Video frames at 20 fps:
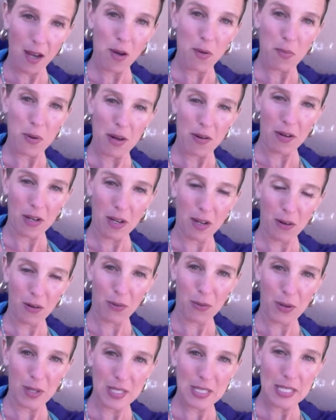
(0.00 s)
about it
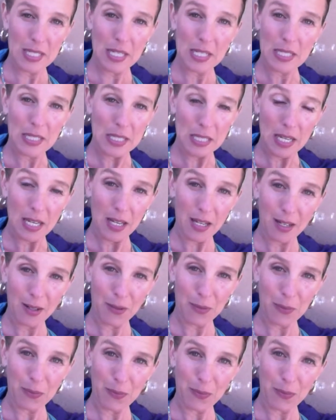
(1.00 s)
was easy.